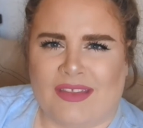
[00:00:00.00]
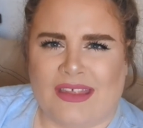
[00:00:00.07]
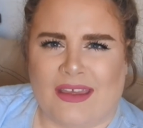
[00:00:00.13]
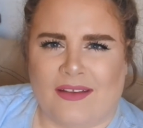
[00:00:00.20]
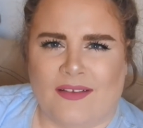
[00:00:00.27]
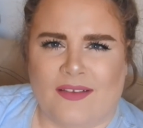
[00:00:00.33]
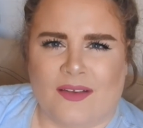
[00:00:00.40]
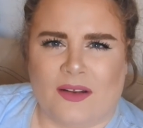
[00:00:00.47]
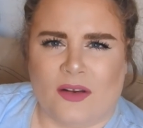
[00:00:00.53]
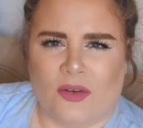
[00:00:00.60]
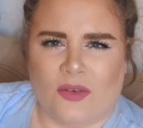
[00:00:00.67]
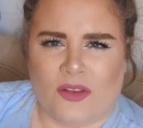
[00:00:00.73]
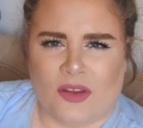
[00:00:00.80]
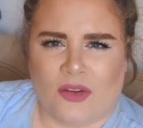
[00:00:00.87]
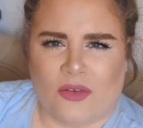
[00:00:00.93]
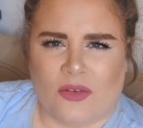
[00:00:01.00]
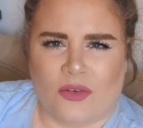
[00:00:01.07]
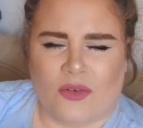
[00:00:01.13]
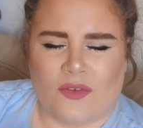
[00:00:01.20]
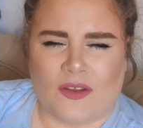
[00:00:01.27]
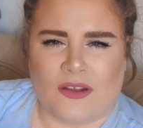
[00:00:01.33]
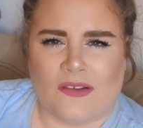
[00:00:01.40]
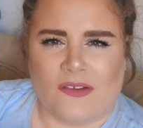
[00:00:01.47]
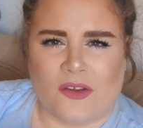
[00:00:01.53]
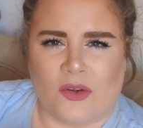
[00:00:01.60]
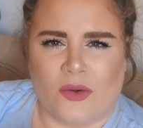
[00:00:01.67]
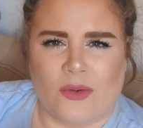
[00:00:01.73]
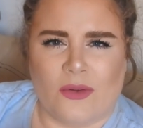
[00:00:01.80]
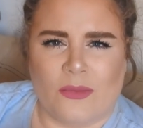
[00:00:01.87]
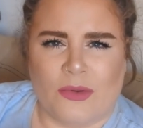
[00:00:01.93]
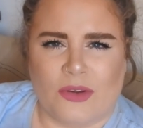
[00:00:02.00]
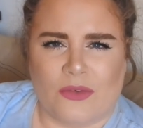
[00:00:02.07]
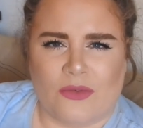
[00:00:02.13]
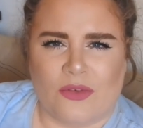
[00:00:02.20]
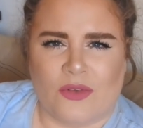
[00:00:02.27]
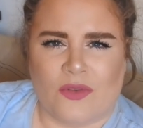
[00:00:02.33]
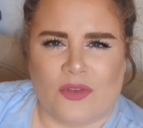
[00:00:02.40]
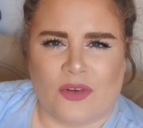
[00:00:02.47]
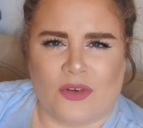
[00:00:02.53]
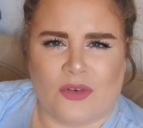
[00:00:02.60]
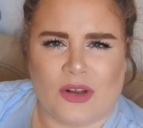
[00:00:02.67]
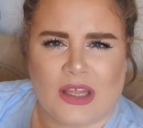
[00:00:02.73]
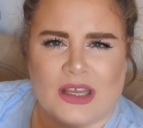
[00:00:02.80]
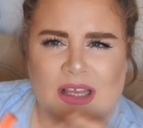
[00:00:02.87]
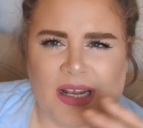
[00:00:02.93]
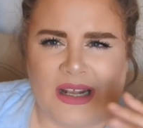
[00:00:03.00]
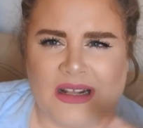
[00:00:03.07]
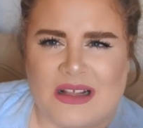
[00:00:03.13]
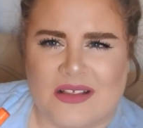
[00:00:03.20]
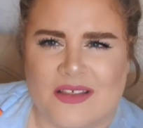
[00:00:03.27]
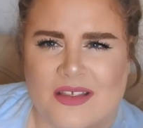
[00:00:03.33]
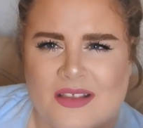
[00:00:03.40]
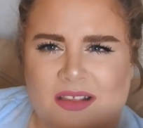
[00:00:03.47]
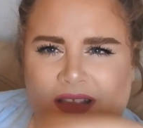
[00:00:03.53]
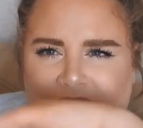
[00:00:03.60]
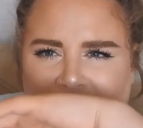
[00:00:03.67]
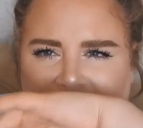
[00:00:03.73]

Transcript: kids glue that you used at school when you used to do like collages?